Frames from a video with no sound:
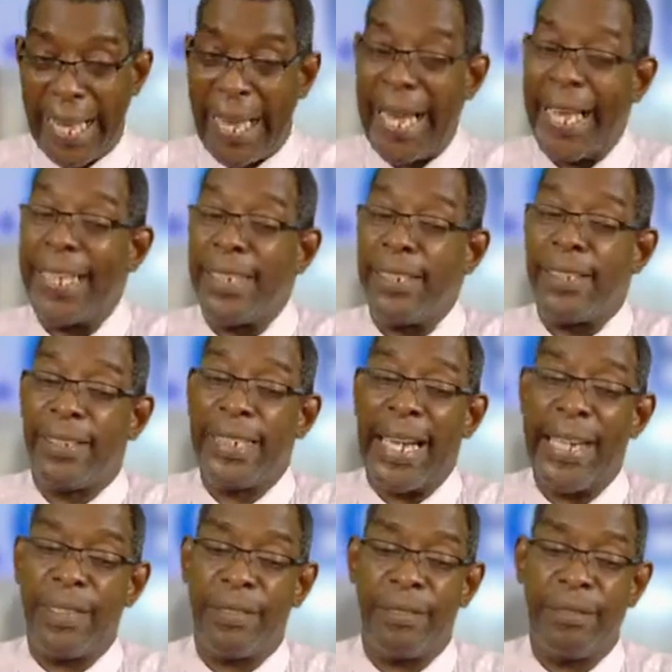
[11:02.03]
as
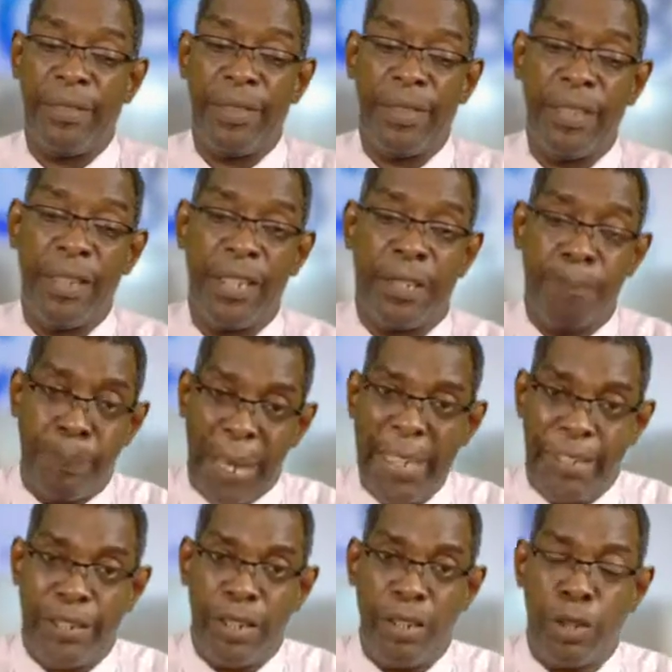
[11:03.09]
that
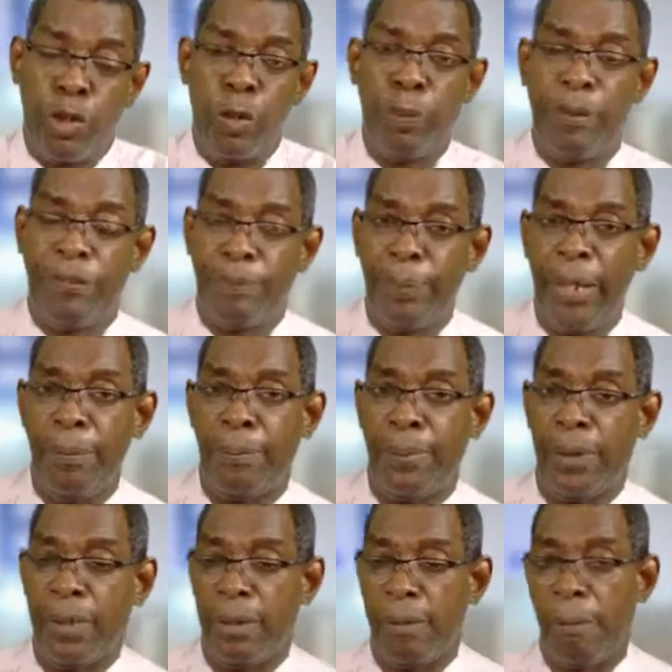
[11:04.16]
special group of
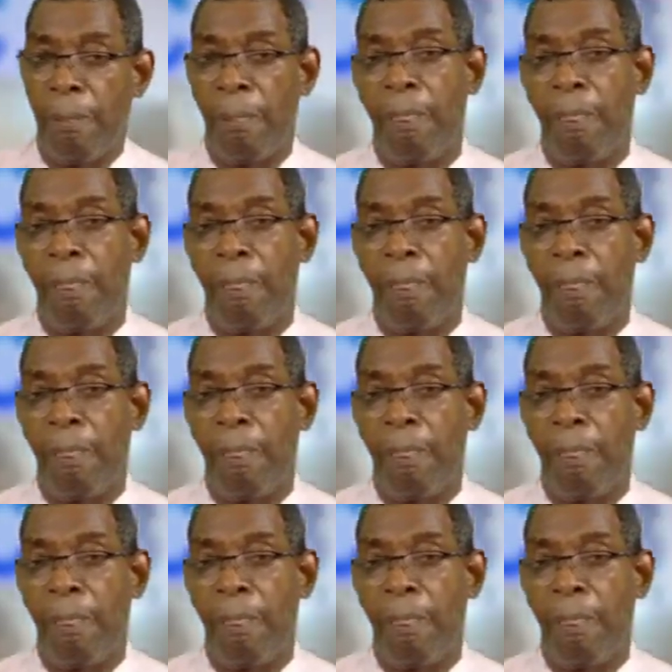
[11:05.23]
people,